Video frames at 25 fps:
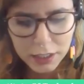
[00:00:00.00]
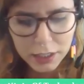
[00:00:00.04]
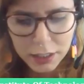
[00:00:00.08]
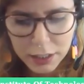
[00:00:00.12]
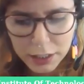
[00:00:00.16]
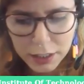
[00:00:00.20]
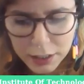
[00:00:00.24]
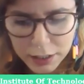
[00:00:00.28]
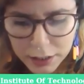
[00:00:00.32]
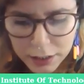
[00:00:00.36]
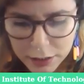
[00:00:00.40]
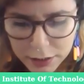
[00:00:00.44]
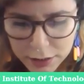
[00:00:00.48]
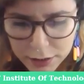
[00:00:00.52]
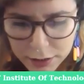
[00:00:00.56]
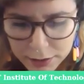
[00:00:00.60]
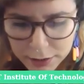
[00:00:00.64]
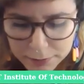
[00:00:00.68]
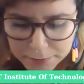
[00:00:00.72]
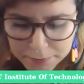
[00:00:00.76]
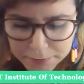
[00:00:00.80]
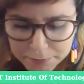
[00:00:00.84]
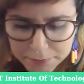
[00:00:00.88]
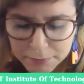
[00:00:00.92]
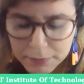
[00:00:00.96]

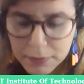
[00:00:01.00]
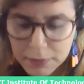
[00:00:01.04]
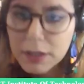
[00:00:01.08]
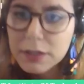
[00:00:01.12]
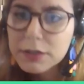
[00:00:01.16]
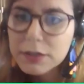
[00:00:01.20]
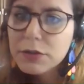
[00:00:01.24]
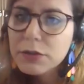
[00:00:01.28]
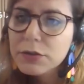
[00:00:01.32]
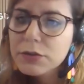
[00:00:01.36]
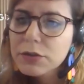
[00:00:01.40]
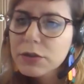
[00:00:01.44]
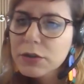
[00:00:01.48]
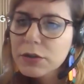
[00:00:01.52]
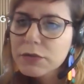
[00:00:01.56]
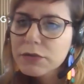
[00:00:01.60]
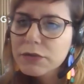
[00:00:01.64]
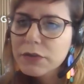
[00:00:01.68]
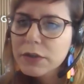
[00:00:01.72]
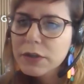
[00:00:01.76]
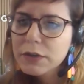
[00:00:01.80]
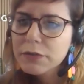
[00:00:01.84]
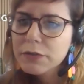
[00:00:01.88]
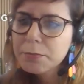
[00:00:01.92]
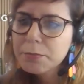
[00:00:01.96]
And I don't know
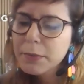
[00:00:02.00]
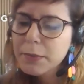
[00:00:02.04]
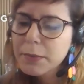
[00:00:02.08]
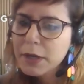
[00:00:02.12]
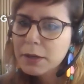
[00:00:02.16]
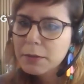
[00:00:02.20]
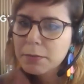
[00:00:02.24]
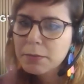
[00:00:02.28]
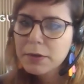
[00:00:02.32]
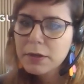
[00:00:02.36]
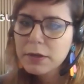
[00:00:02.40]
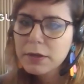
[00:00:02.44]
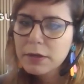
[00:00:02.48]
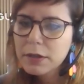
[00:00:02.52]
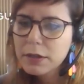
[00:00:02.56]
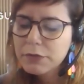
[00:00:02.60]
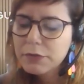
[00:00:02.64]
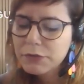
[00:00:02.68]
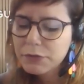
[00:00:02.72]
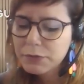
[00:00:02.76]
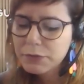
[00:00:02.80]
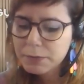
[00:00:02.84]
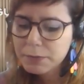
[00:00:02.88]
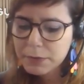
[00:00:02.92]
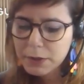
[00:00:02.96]
if maybe
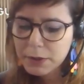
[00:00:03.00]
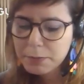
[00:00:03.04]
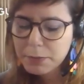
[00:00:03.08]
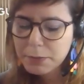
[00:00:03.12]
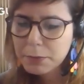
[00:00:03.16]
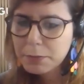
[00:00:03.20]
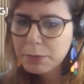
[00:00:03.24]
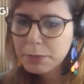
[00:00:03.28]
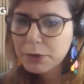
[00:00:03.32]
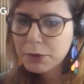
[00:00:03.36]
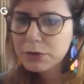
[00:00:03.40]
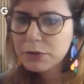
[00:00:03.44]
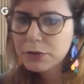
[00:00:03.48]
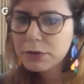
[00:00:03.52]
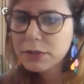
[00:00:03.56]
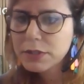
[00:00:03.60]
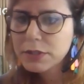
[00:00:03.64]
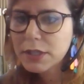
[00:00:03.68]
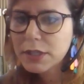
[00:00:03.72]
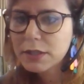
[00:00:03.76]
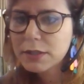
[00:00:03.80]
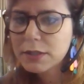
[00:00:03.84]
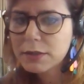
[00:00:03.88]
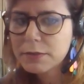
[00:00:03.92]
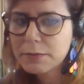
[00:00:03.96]
if the people don't
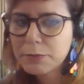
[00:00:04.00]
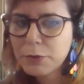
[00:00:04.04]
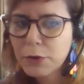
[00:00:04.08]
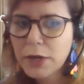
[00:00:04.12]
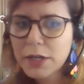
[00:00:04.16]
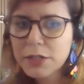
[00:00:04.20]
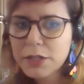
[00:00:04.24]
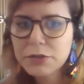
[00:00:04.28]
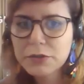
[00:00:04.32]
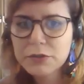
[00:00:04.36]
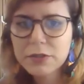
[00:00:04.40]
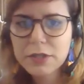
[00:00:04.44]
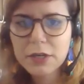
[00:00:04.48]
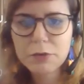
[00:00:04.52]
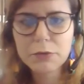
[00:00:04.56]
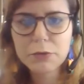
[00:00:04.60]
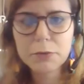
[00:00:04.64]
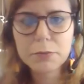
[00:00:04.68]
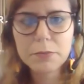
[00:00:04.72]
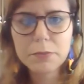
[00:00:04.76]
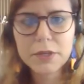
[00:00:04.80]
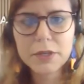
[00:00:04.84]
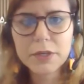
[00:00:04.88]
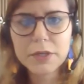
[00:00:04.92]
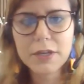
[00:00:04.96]
send questions, I
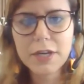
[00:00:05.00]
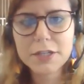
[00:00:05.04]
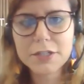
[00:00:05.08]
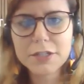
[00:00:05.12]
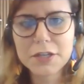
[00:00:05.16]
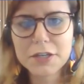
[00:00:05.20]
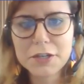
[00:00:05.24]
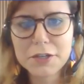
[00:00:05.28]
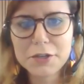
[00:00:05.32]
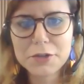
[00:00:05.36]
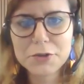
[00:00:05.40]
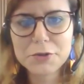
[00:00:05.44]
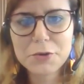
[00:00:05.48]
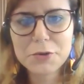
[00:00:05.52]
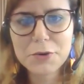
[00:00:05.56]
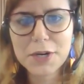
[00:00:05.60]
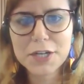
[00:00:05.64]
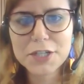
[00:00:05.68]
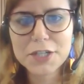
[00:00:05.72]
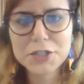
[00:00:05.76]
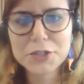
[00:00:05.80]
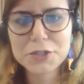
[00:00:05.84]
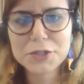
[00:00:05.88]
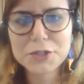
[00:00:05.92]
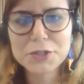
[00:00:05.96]
will be asking you
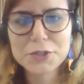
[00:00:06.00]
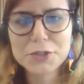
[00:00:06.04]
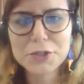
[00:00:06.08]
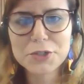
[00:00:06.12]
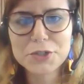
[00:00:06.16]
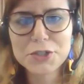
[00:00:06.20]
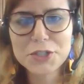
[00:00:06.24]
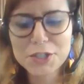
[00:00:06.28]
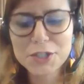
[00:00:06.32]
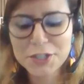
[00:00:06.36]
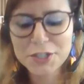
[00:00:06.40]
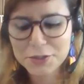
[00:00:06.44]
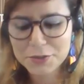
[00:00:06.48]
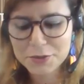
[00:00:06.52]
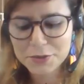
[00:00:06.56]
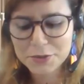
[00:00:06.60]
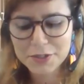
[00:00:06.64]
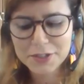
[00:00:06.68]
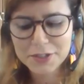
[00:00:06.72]
questions, Rogério.